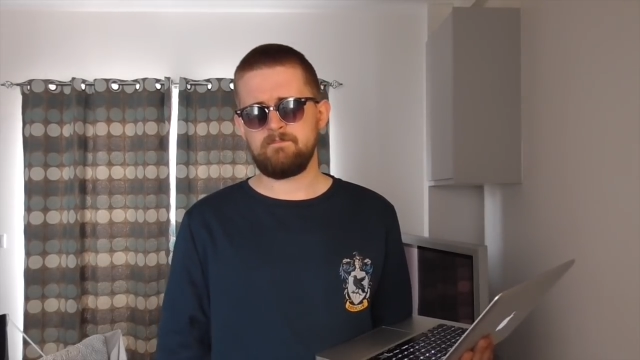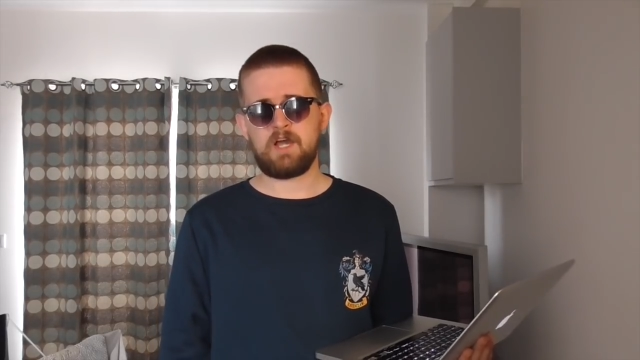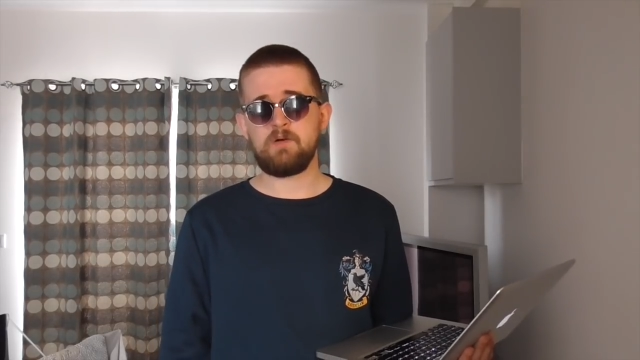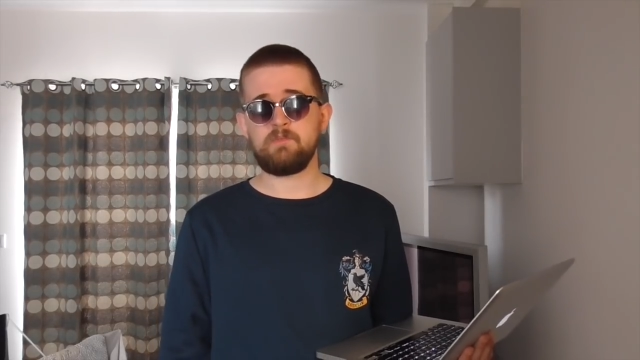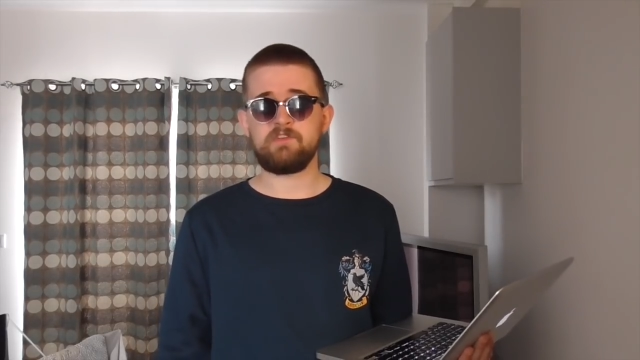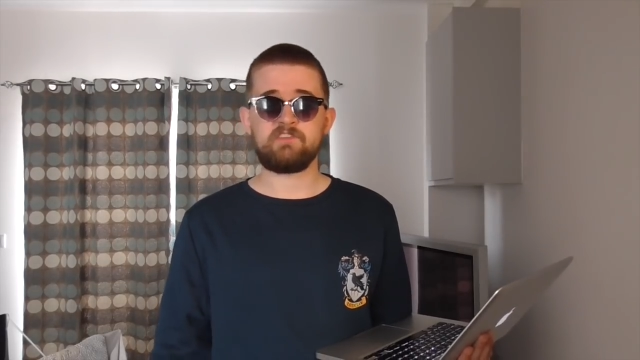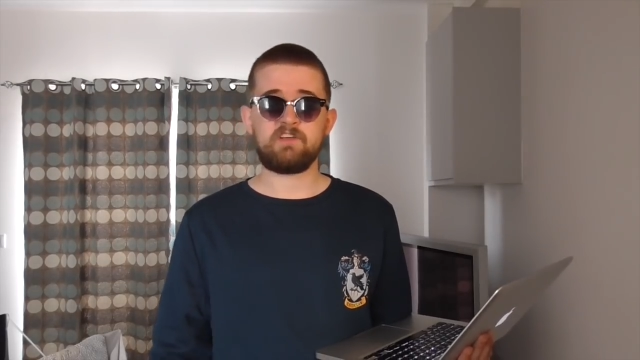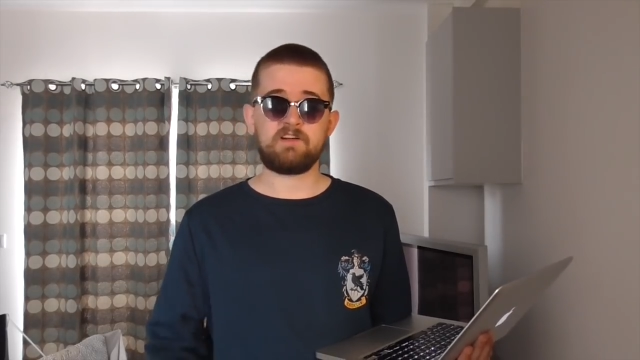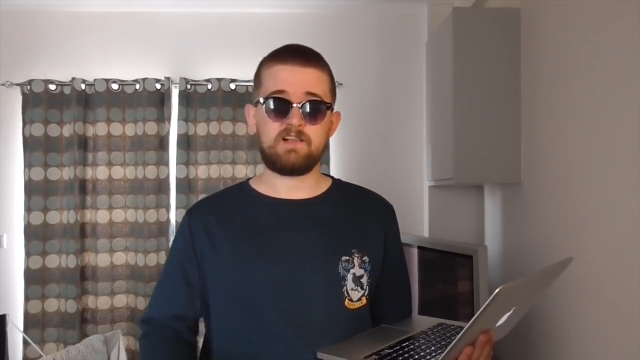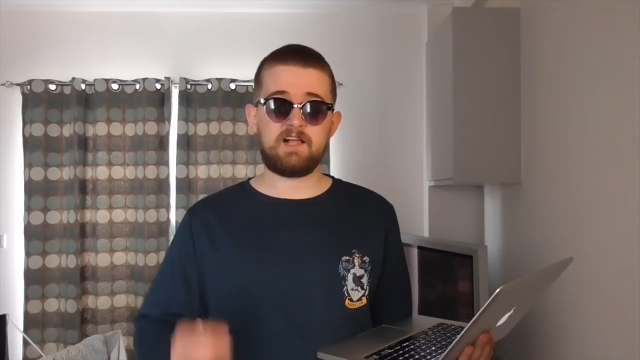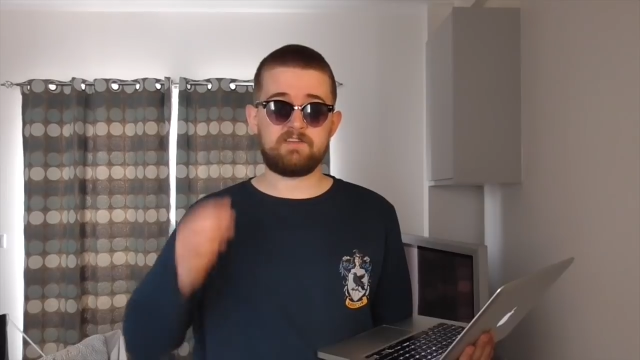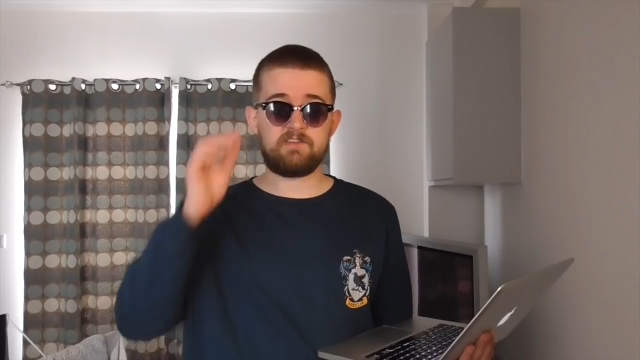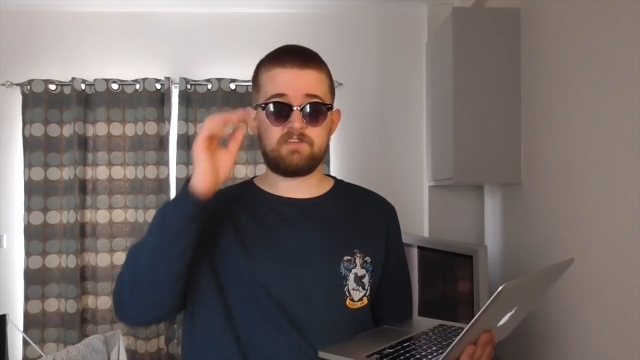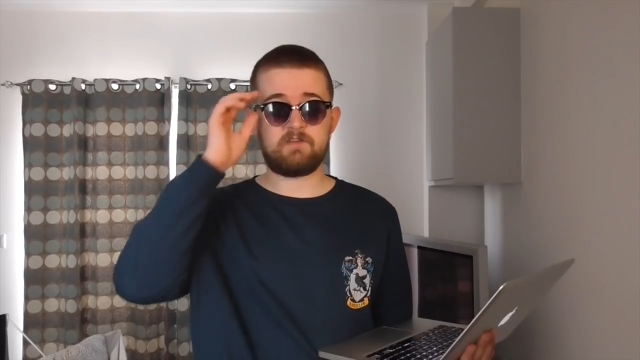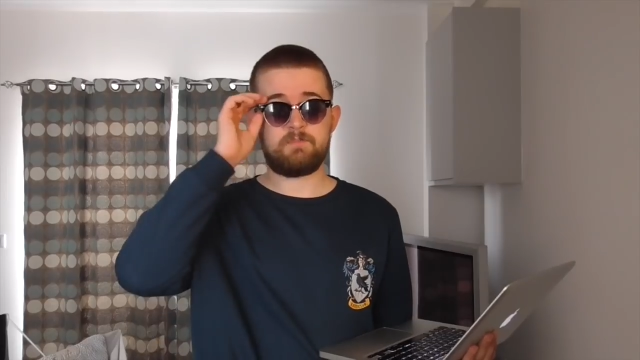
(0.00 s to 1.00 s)
I hope the
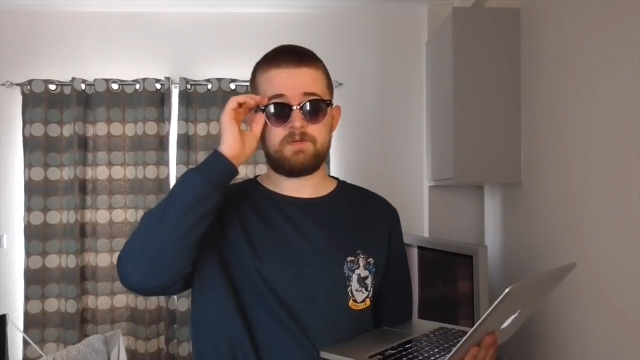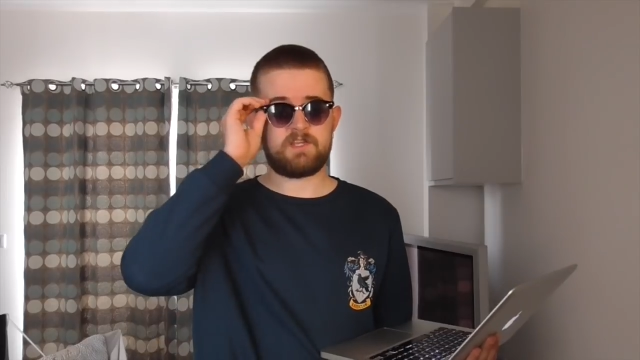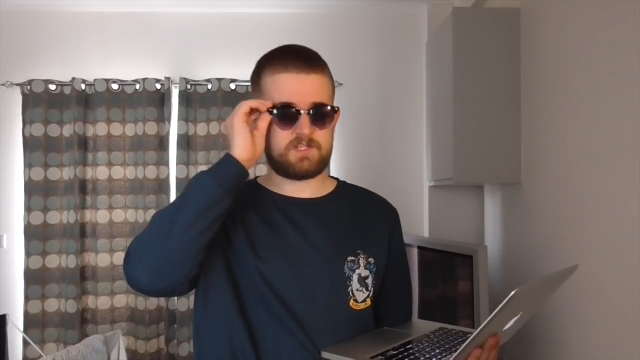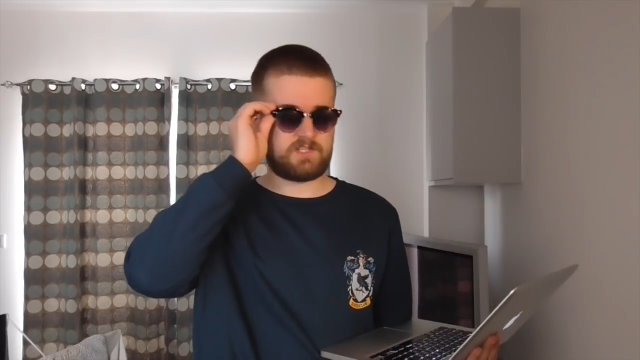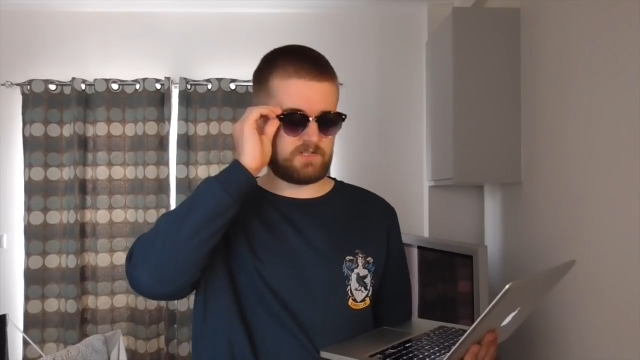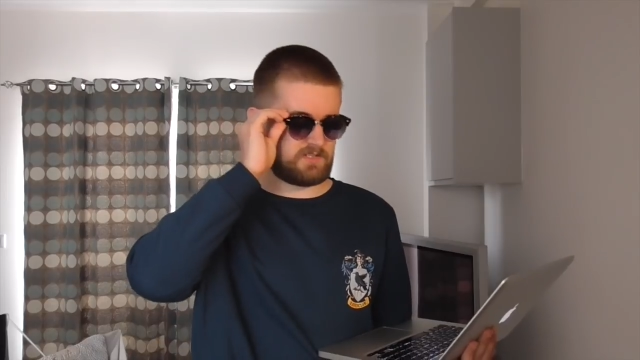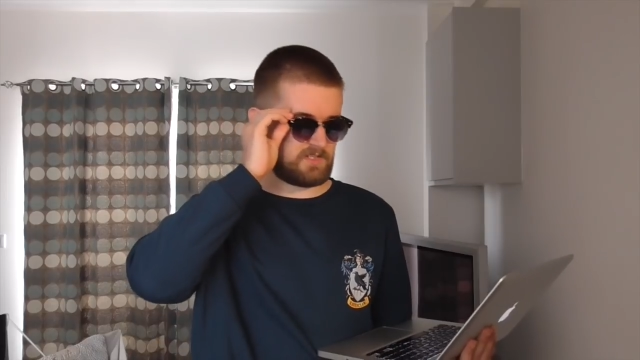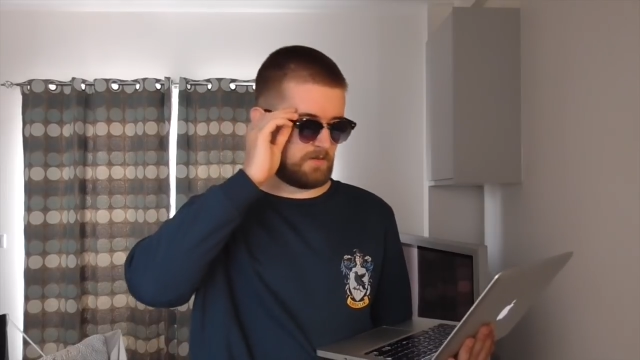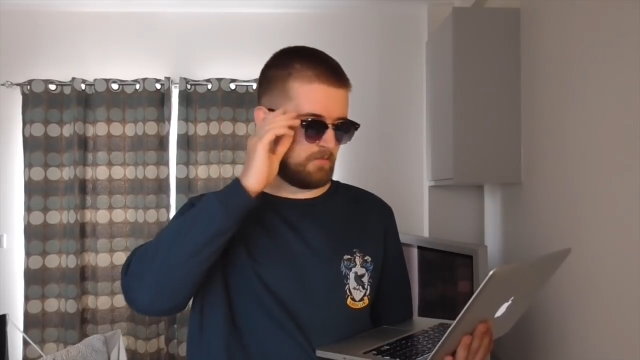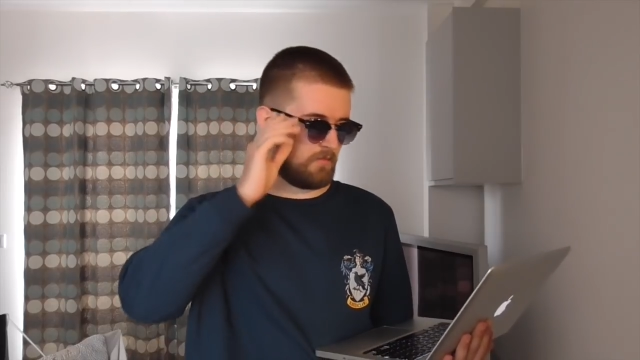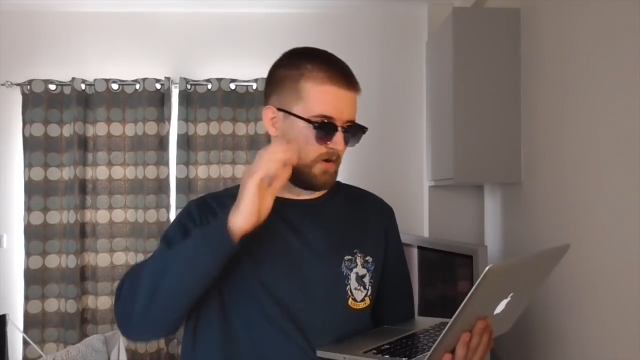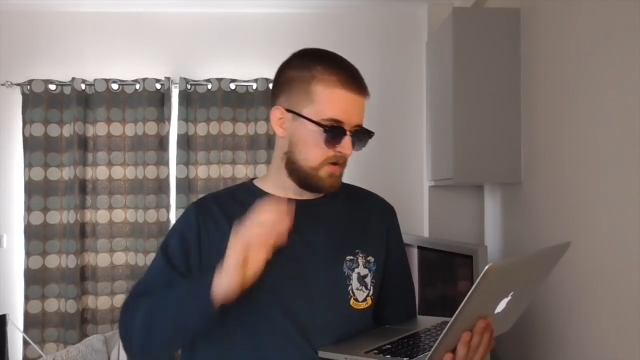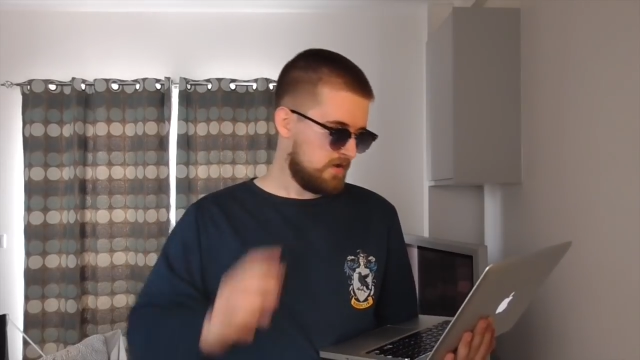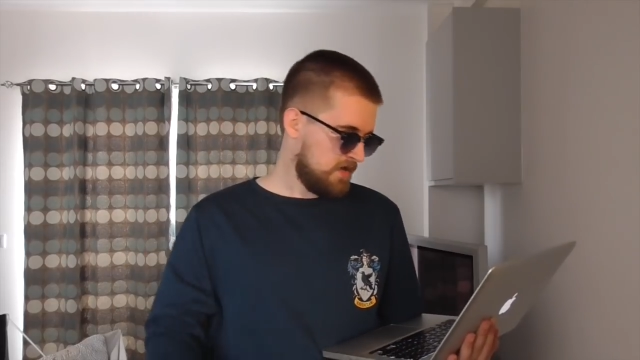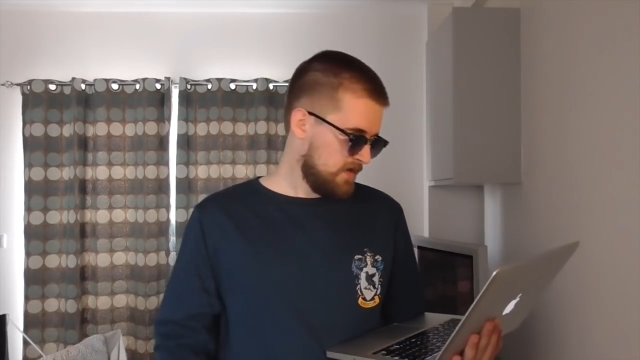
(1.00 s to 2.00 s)
sunglasses appease you
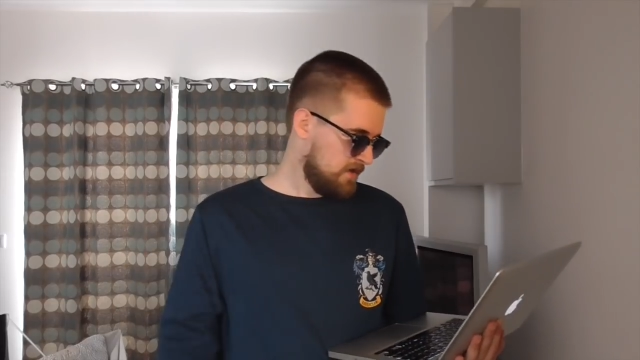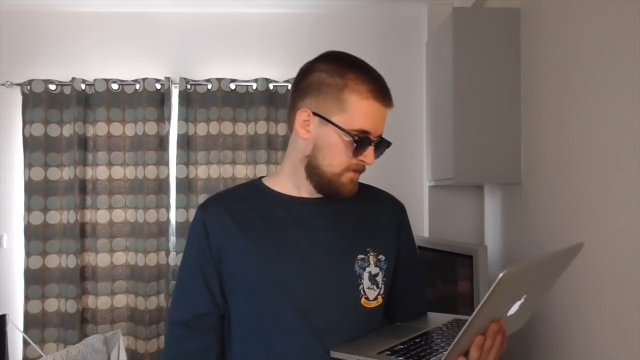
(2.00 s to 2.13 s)
somewhat.